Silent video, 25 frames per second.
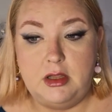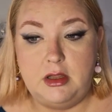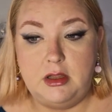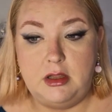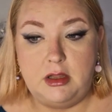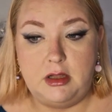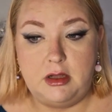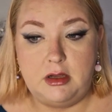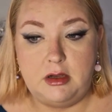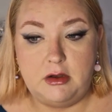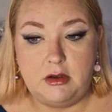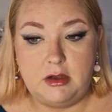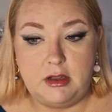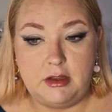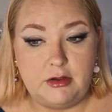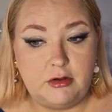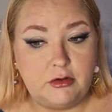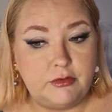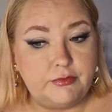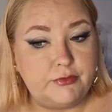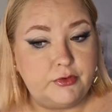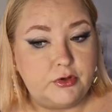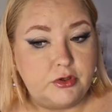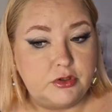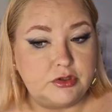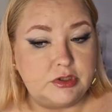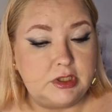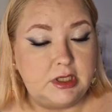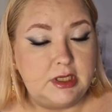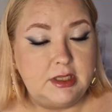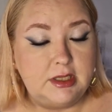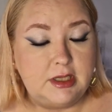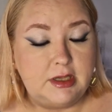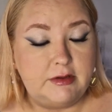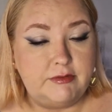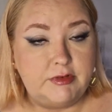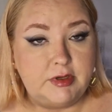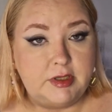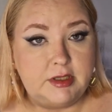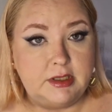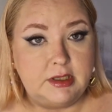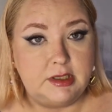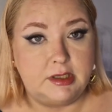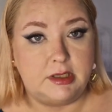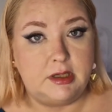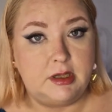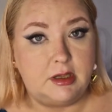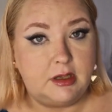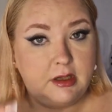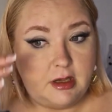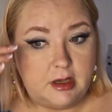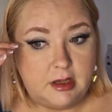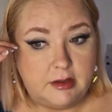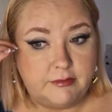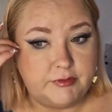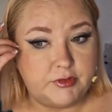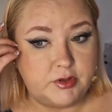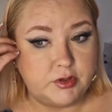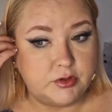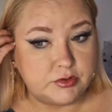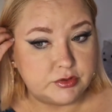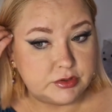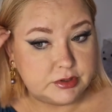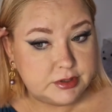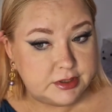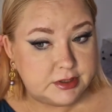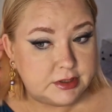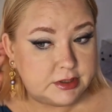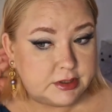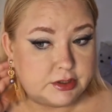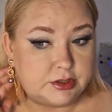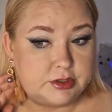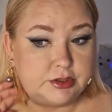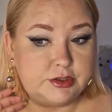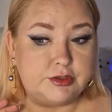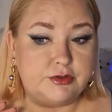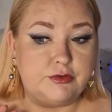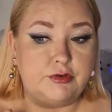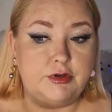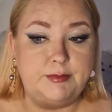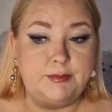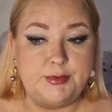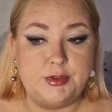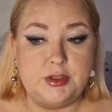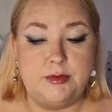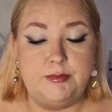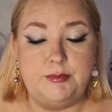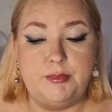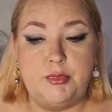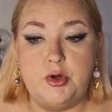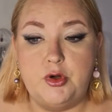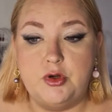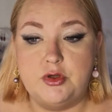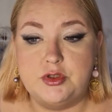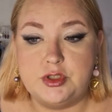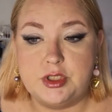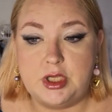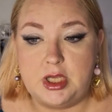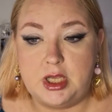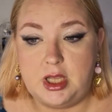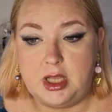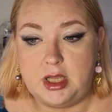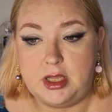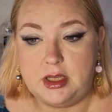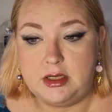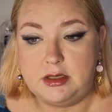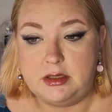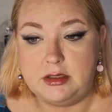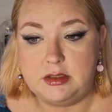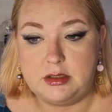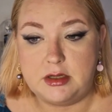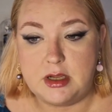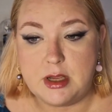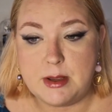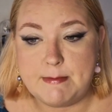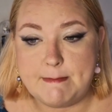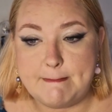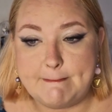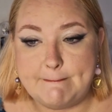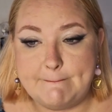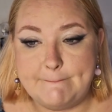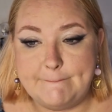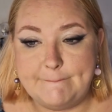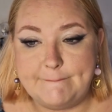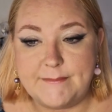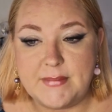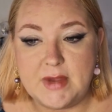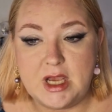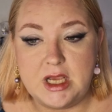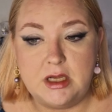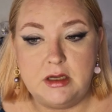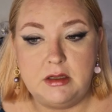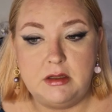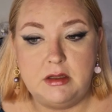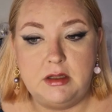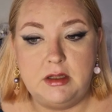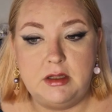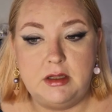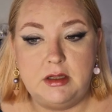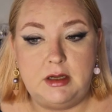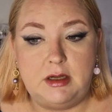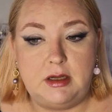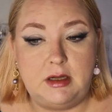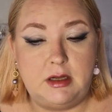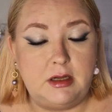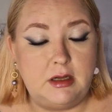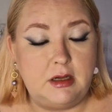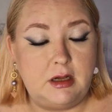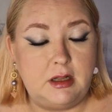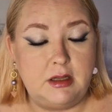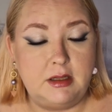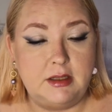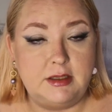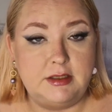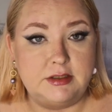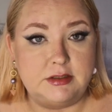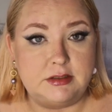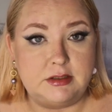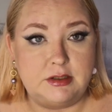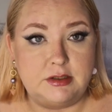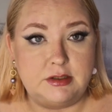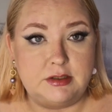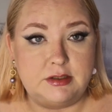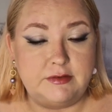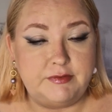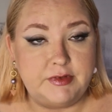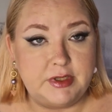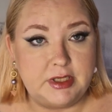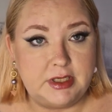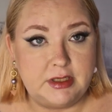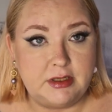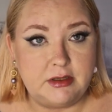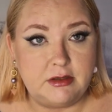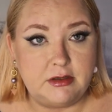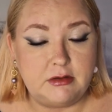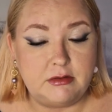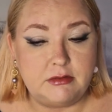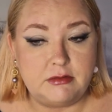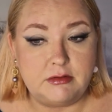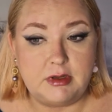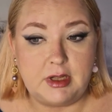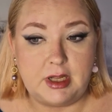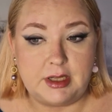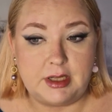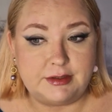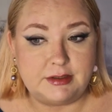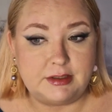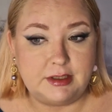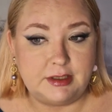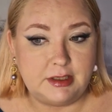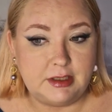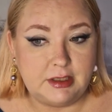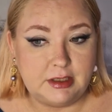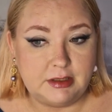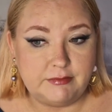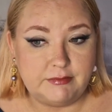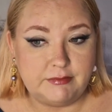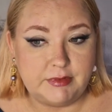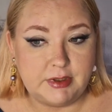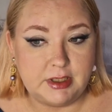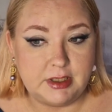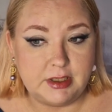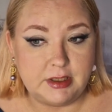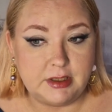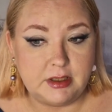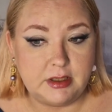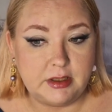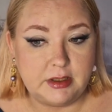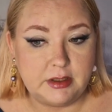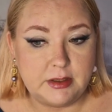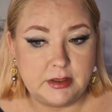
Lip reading: I of course link everything I've used in the description box, and I'll insert the video at the evening